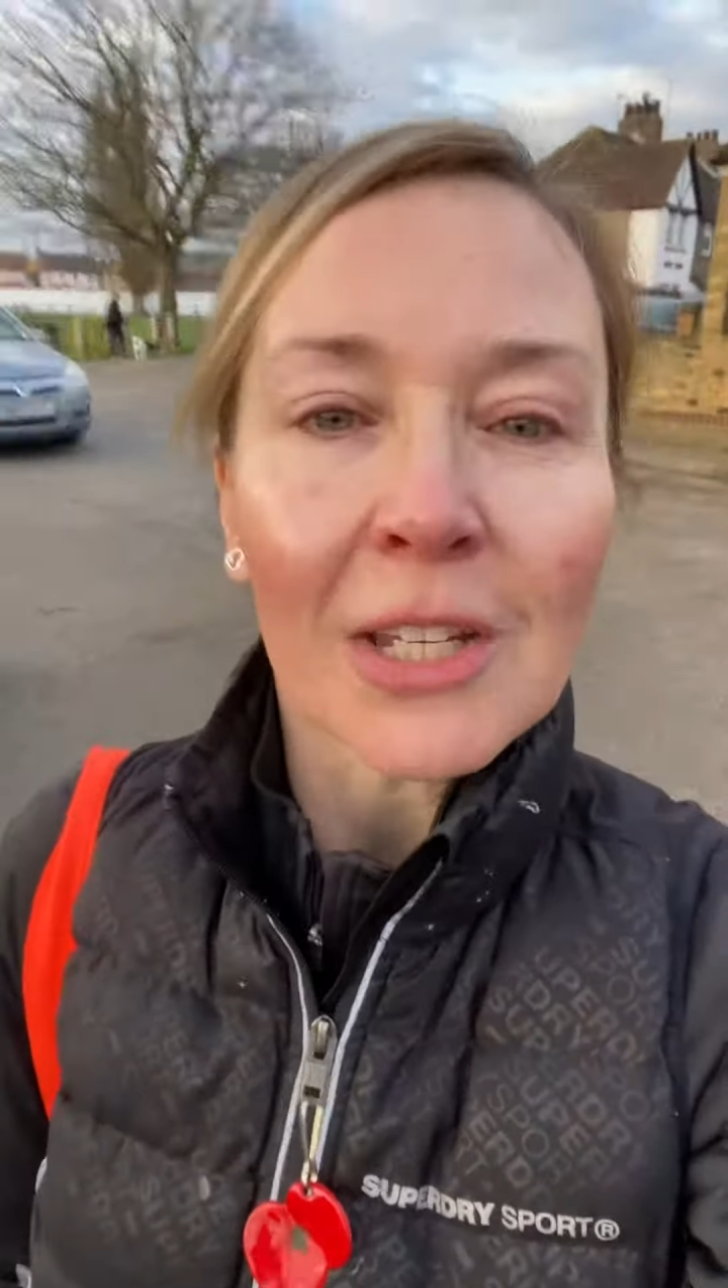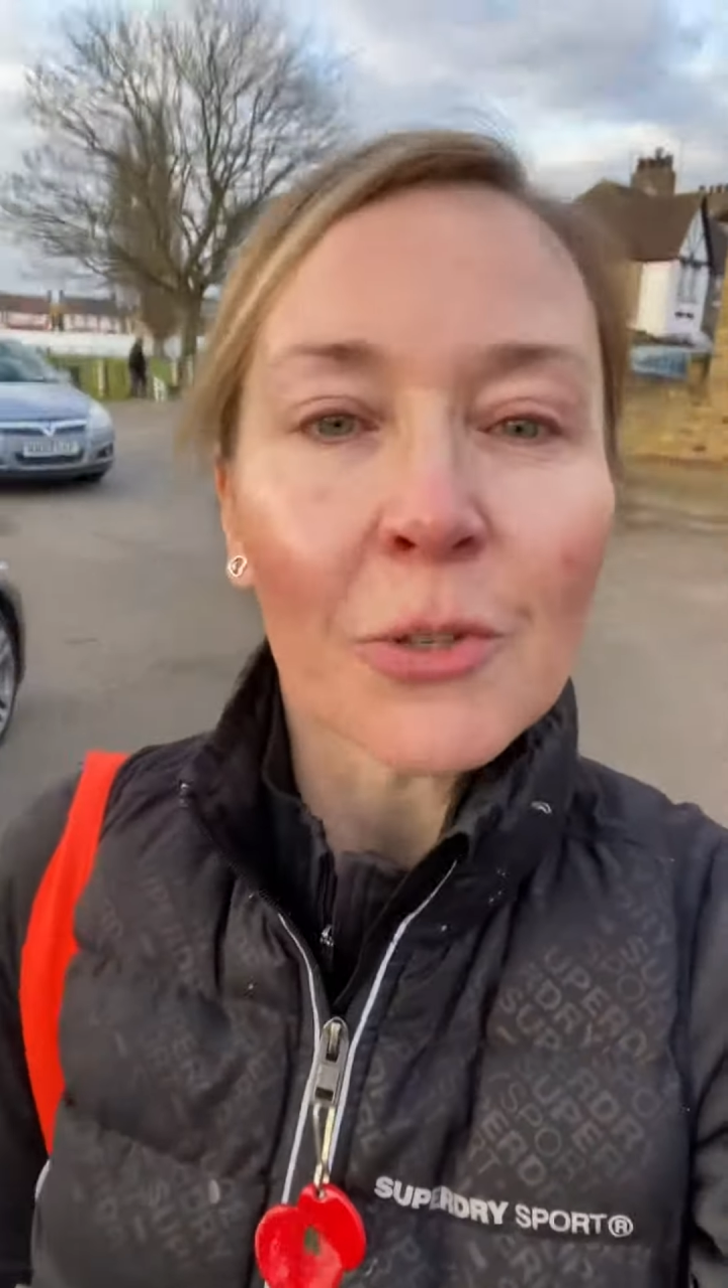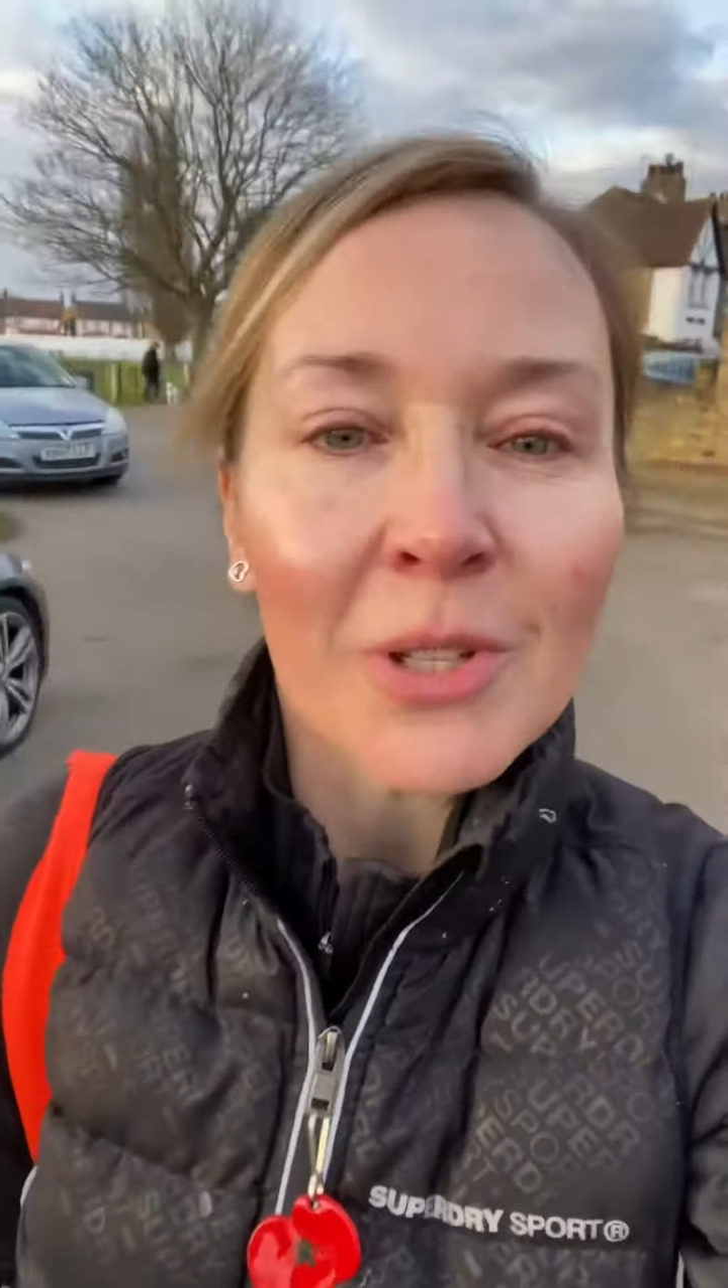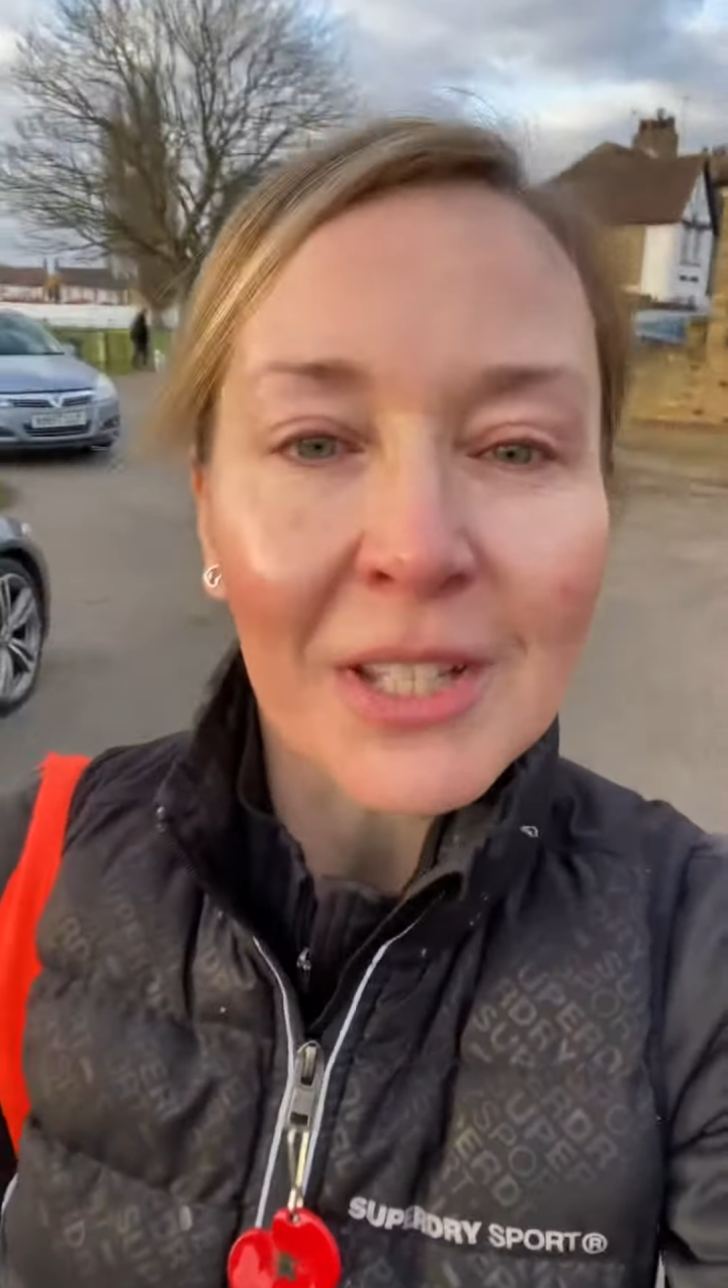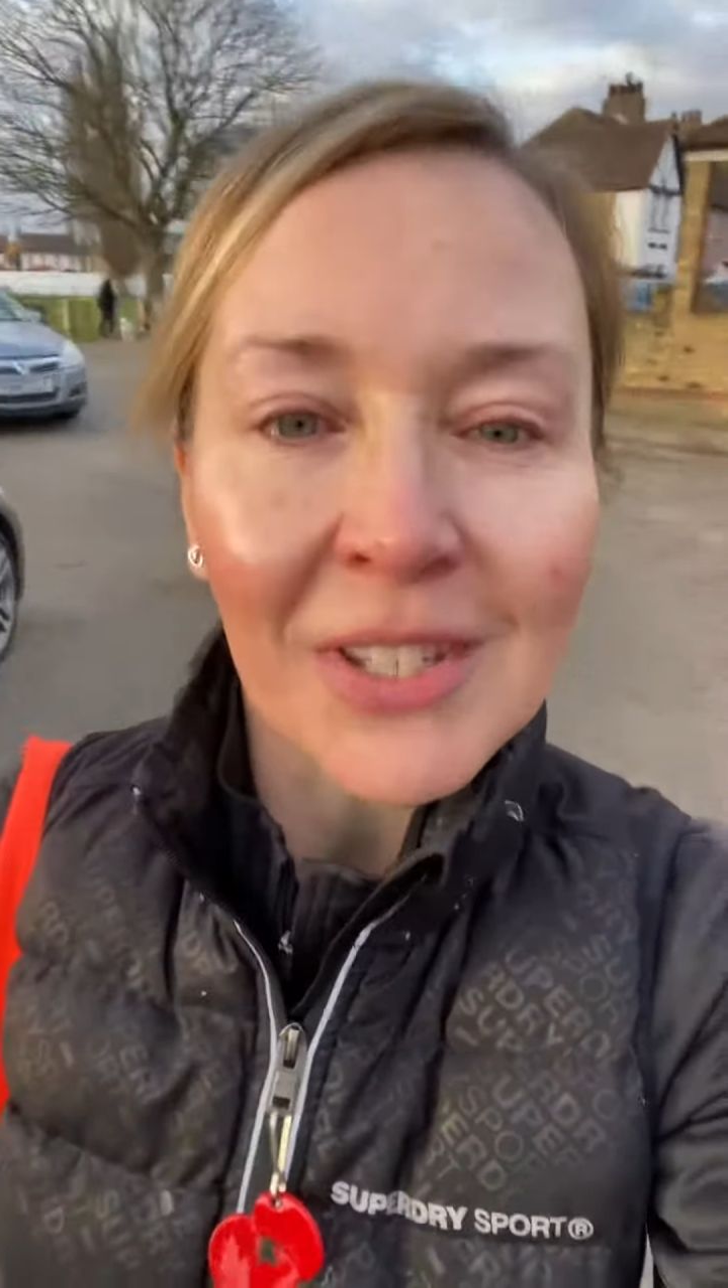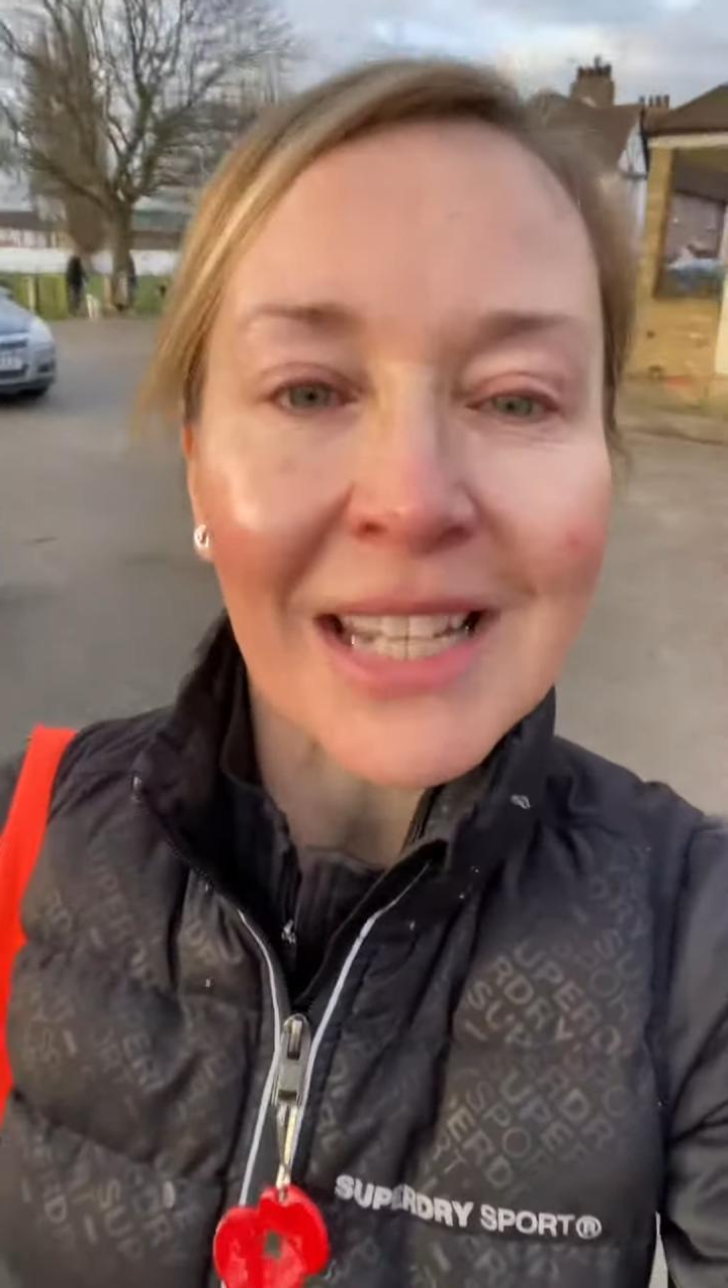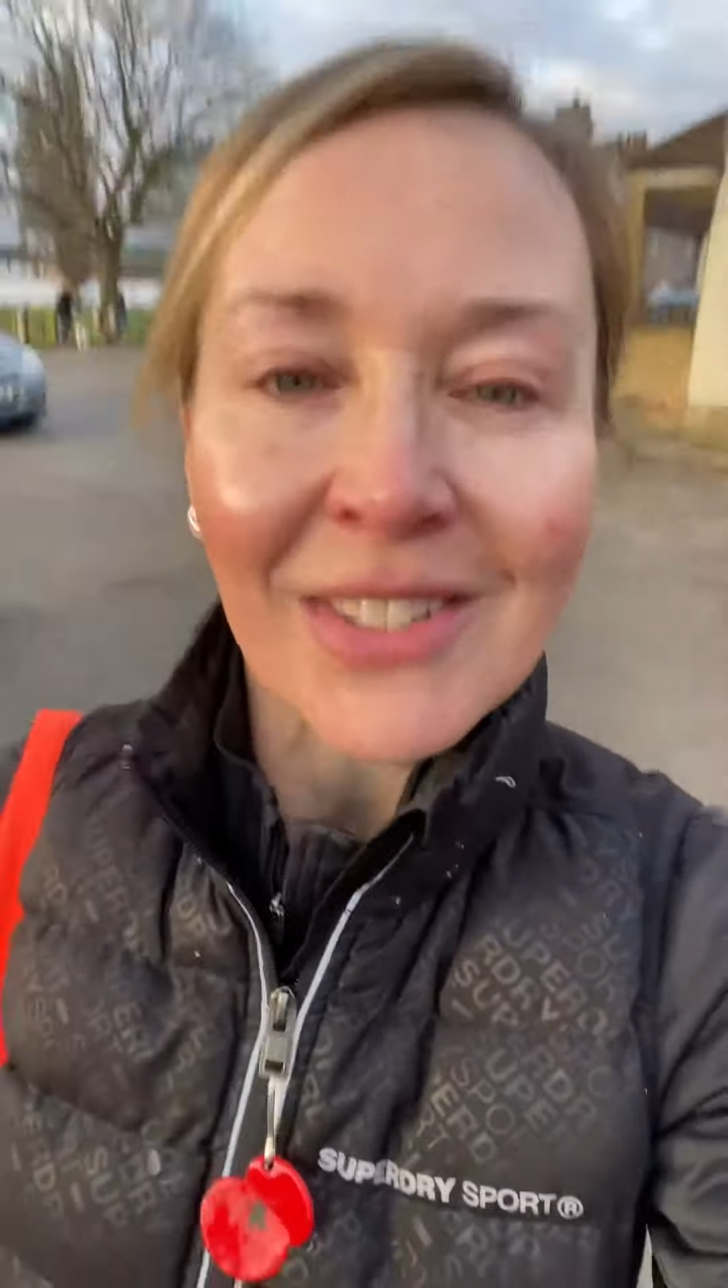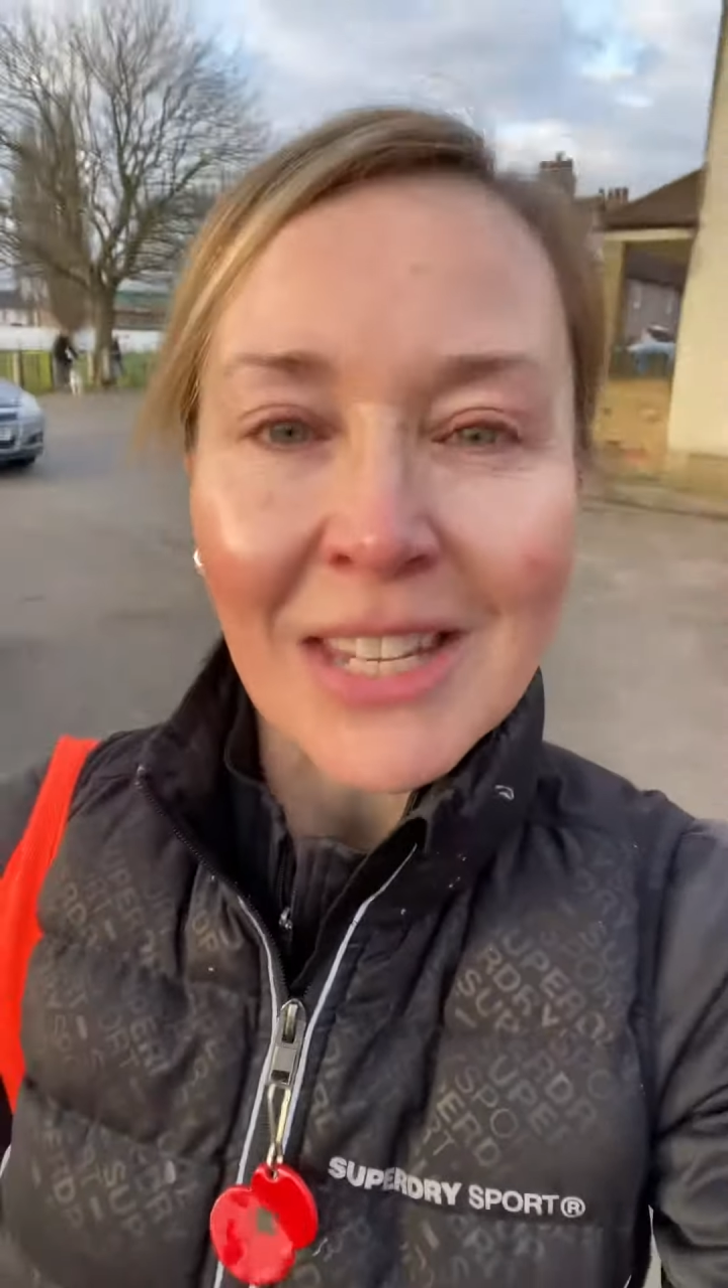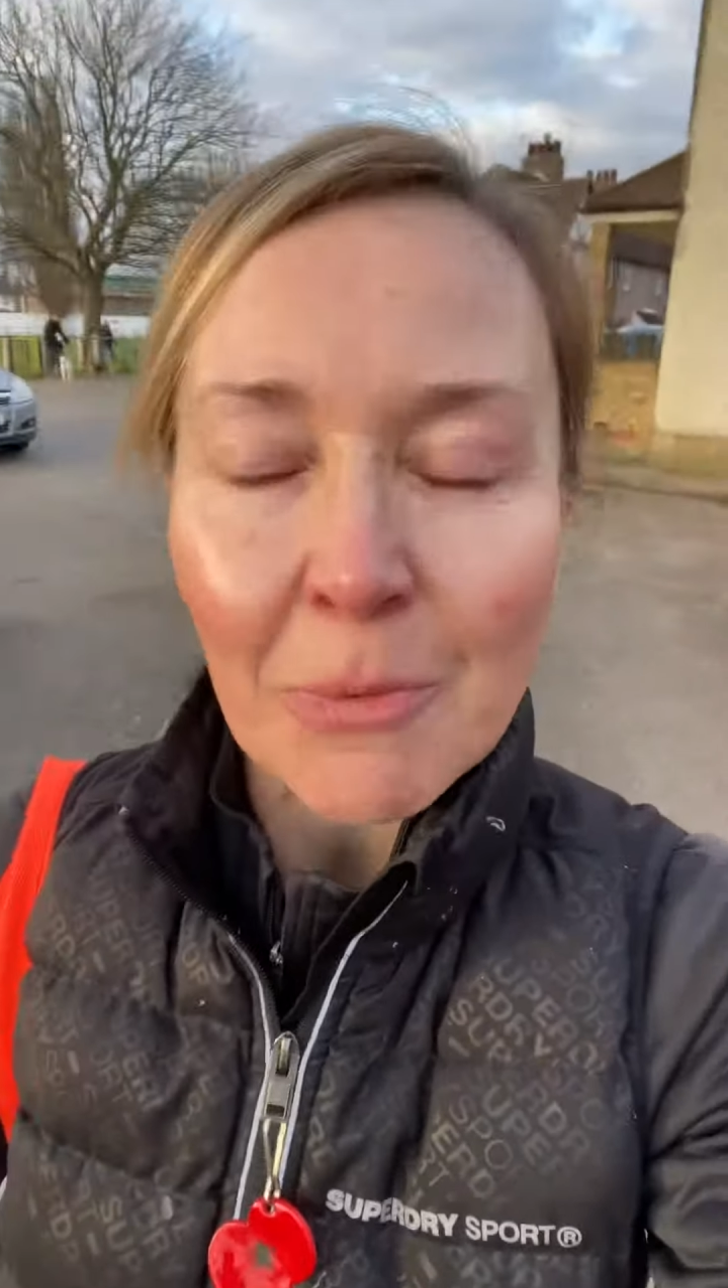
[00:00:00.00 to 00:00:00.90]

doing the DC